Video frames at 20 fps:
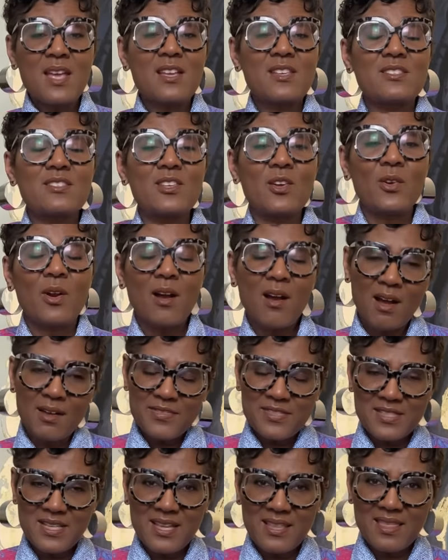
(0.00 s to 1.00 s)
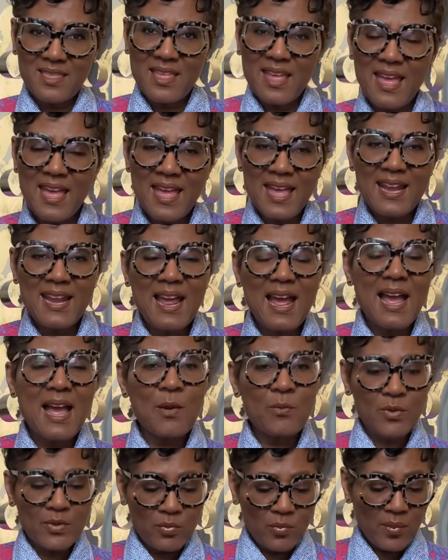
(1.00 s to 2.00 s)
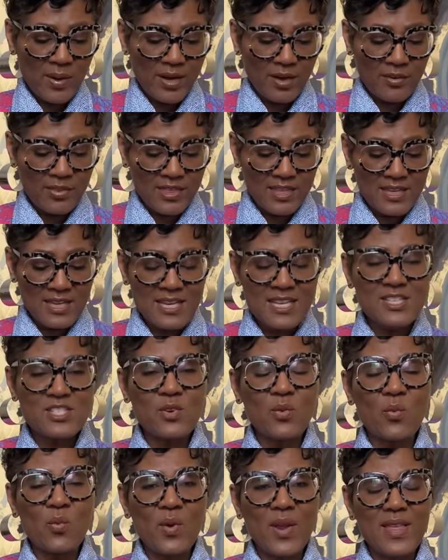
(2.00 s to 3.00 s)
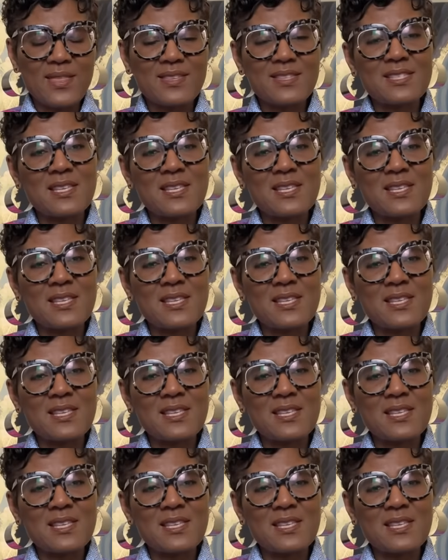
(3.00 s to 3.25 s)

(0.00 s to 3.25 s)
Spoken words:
So to offset that, I would wear these with